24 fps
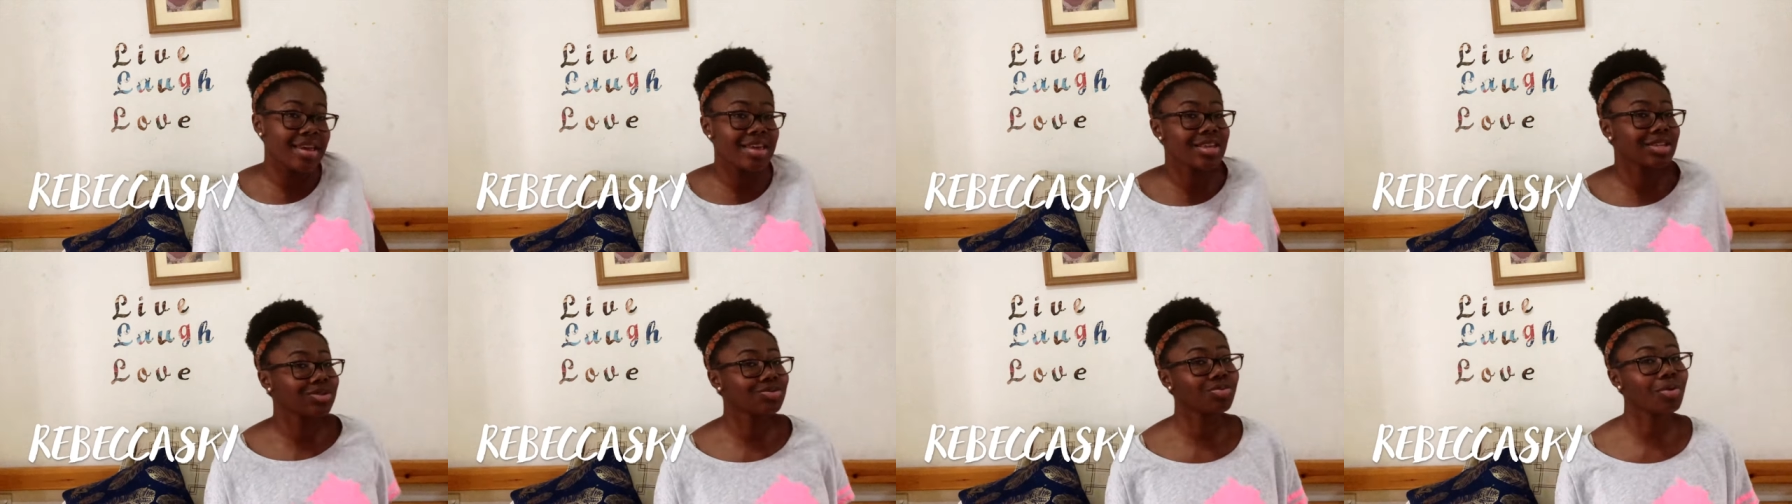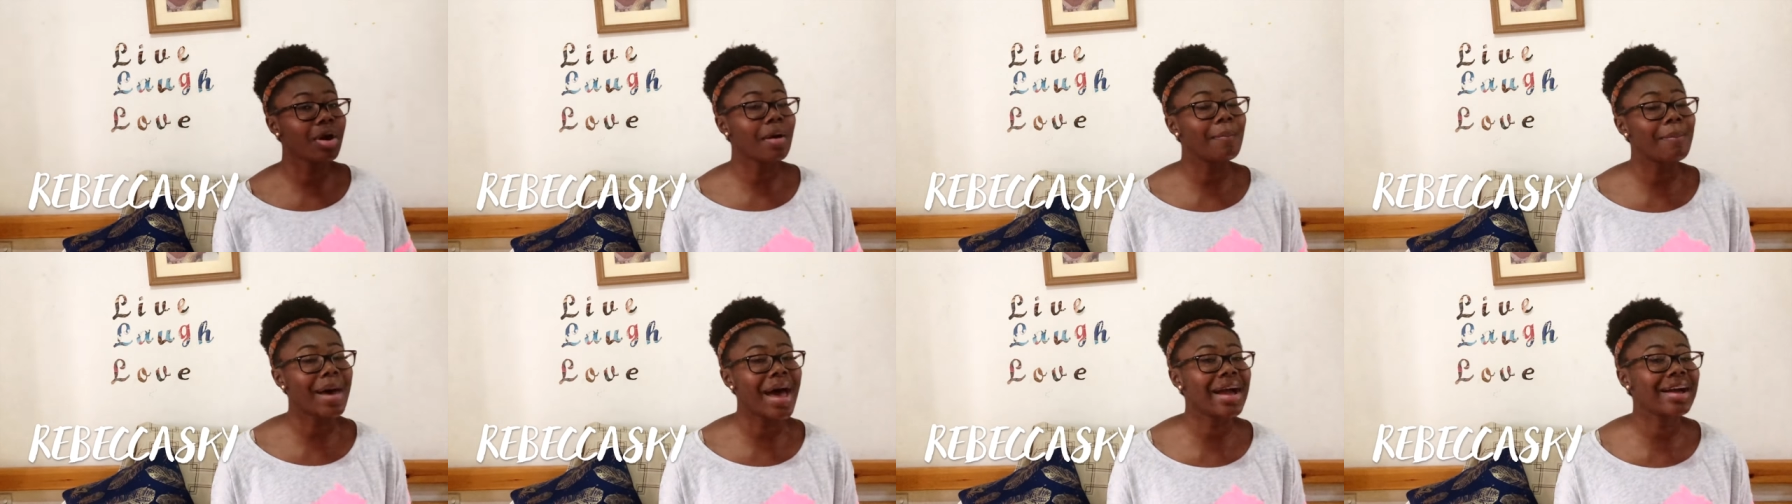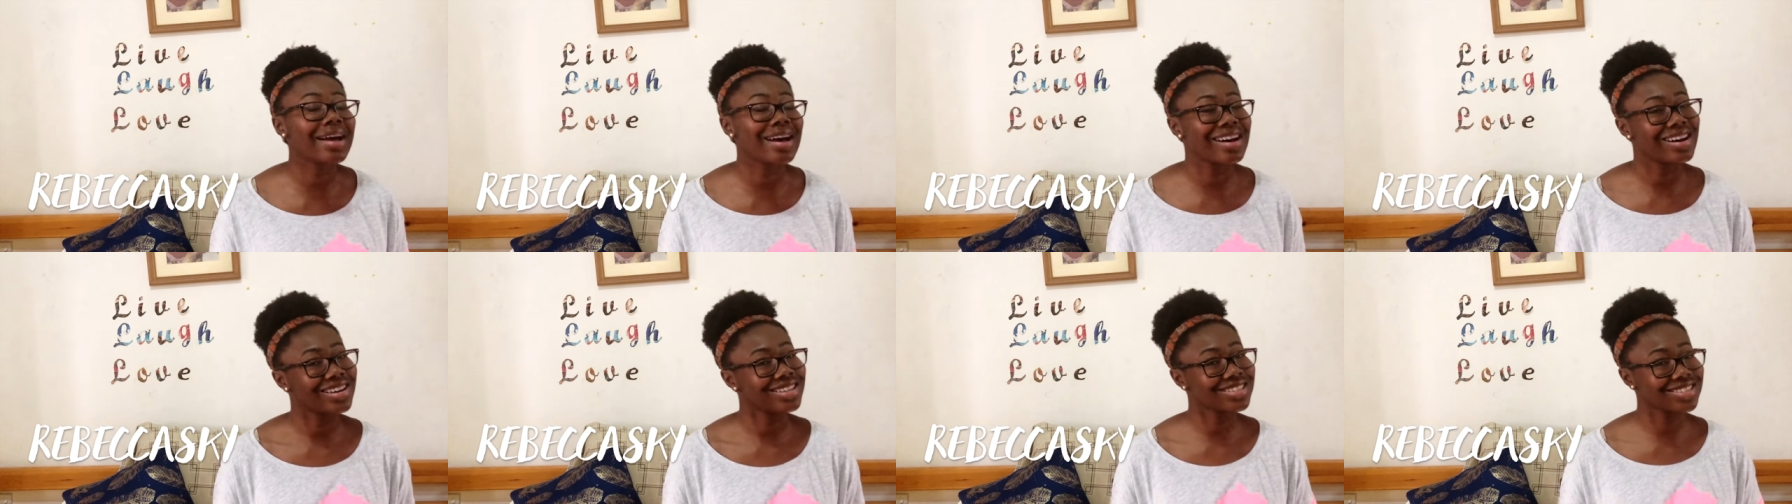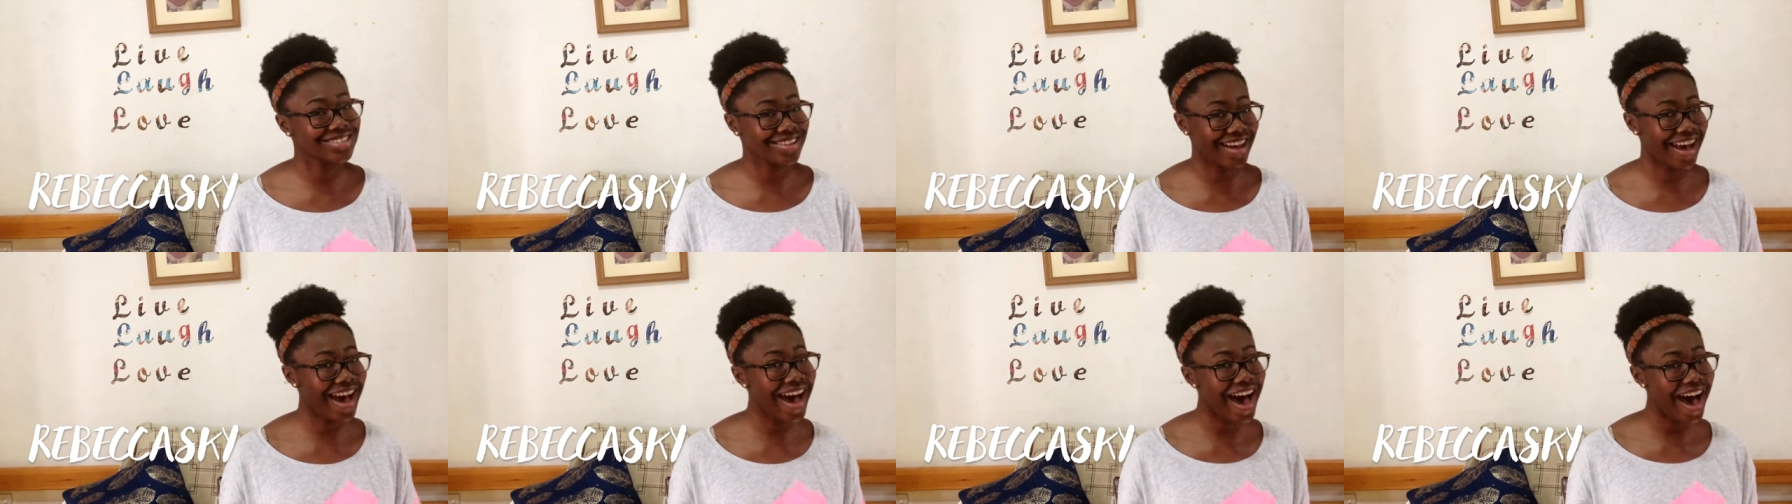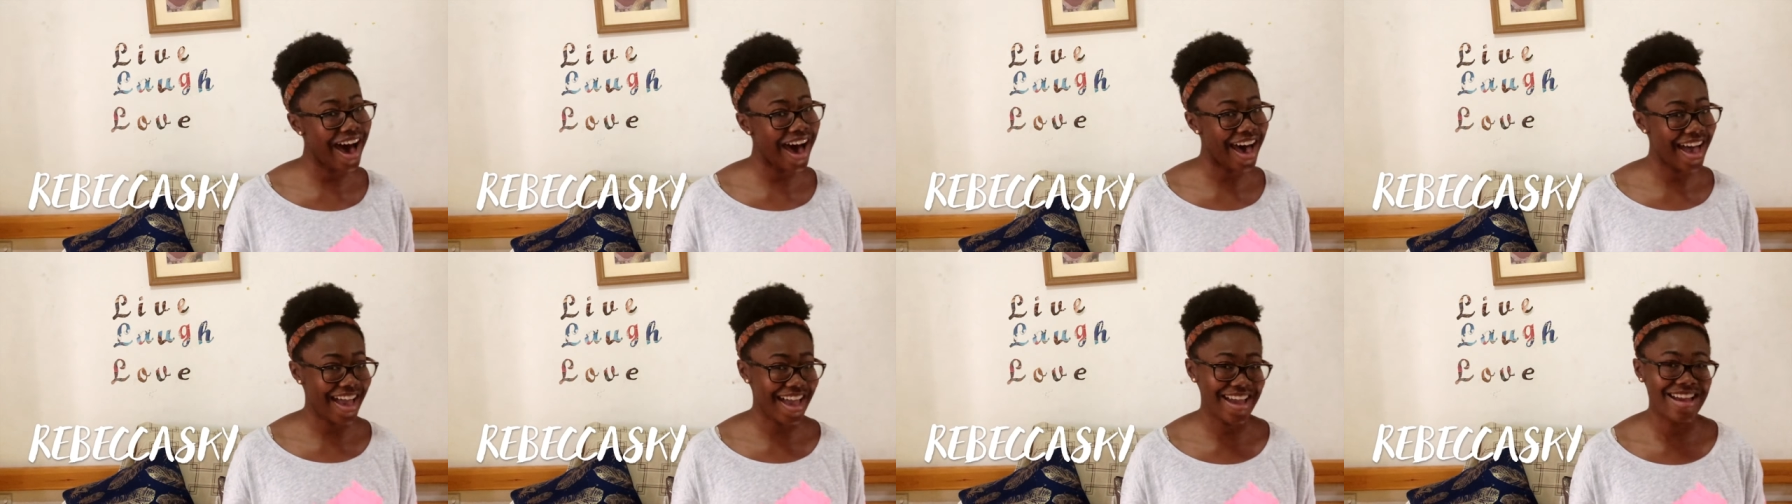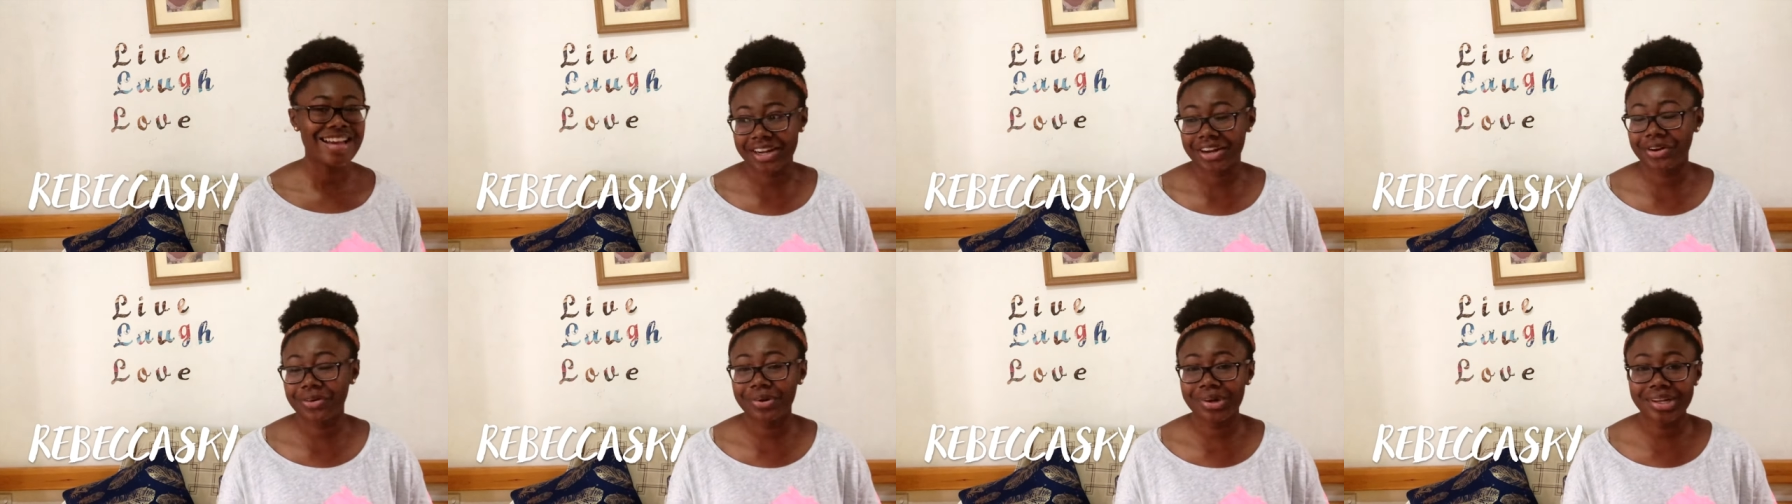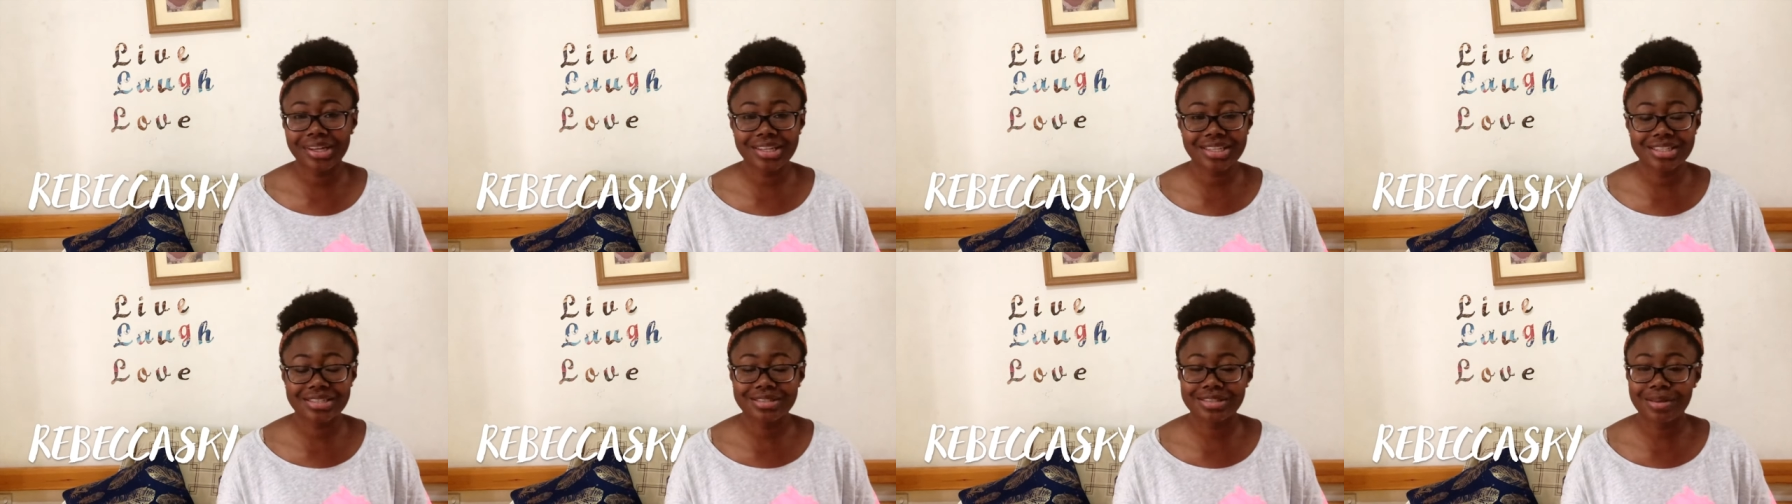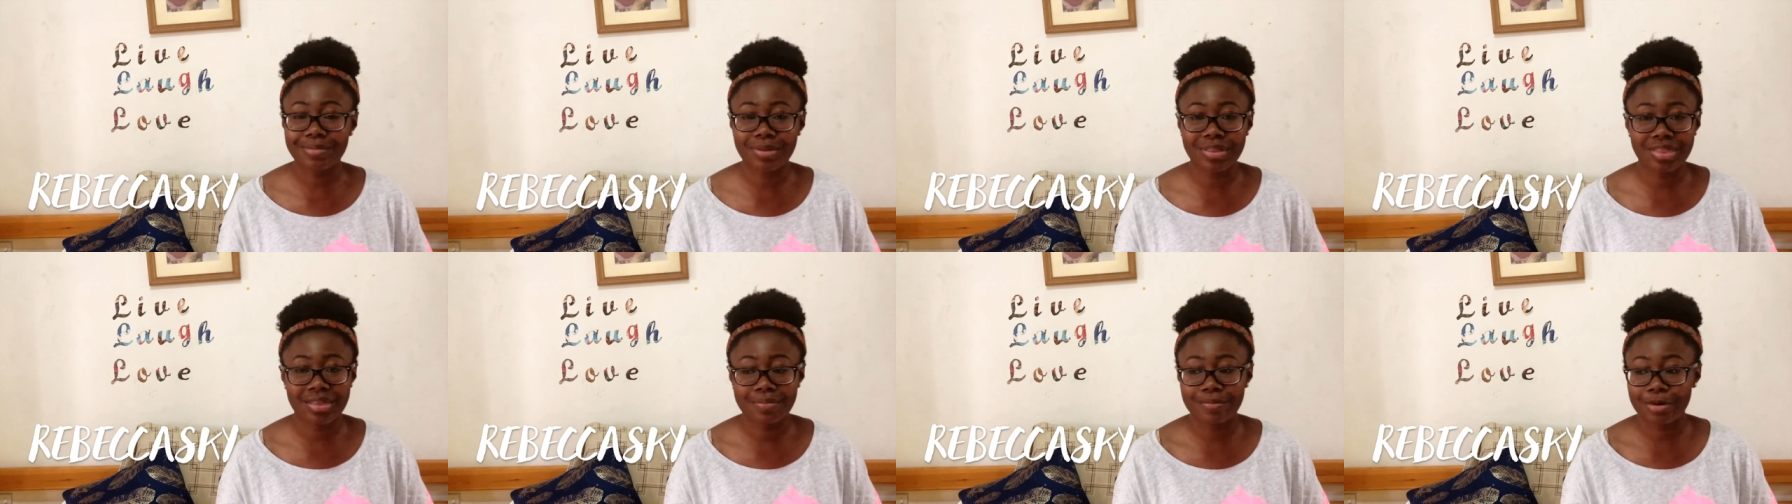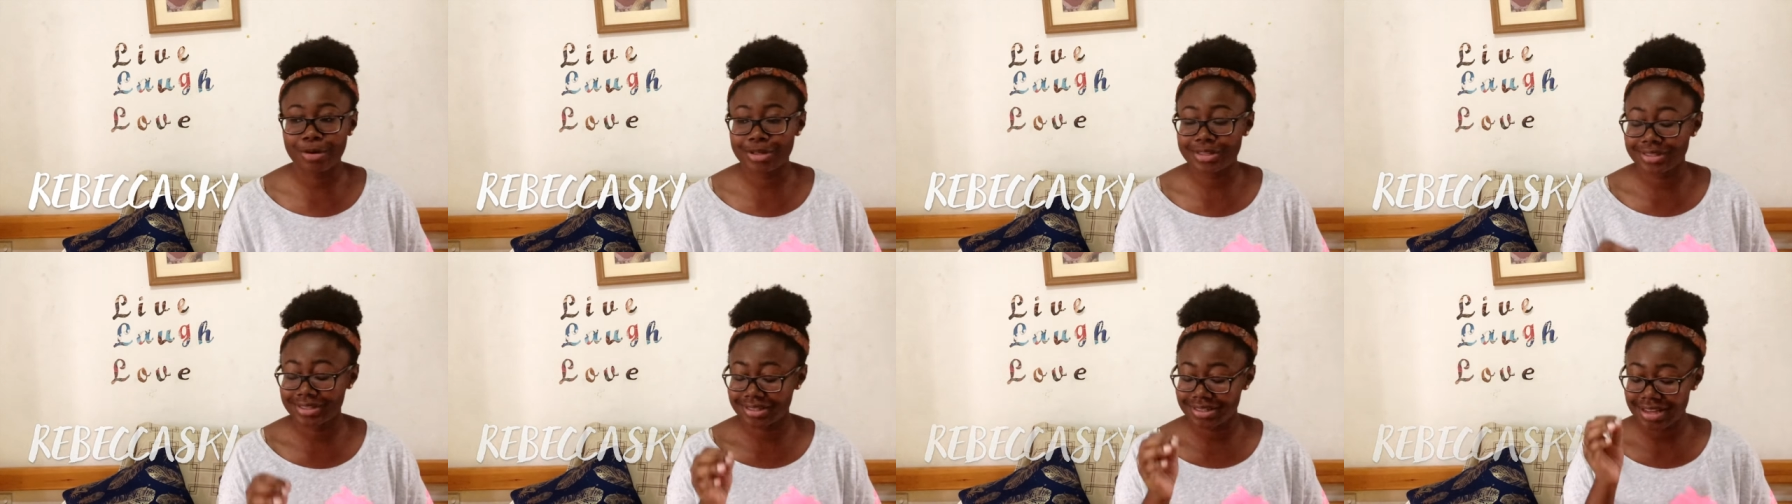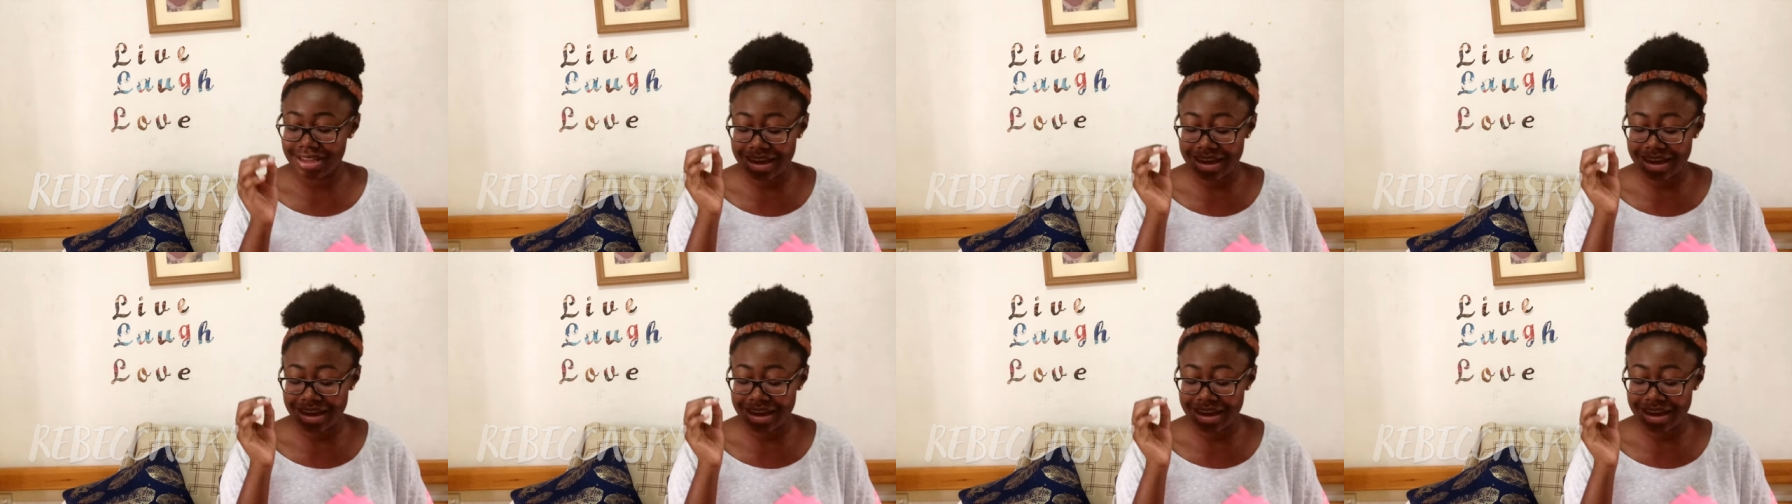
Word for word: is Rebecca Sky. Correct is some of the most